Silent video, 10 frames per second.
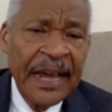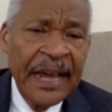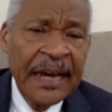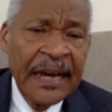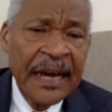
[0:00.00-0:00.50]

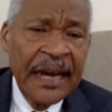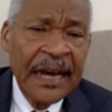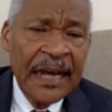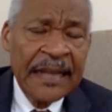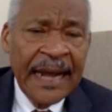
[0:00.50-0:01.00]
in your
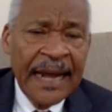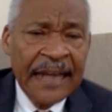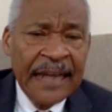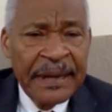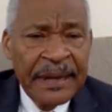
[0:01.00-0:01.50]
walk with
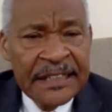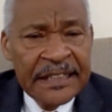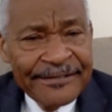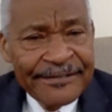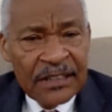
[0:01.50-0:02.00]
God,
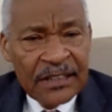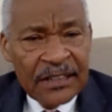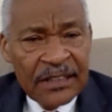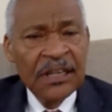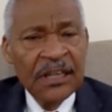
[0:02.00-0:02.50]

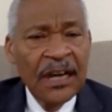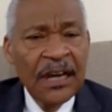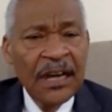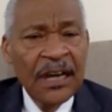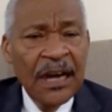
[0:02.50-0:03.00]
some
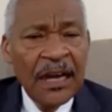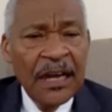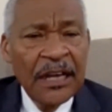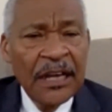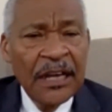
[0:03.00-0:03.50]

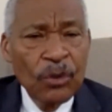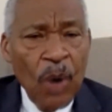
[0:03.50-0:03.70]
experience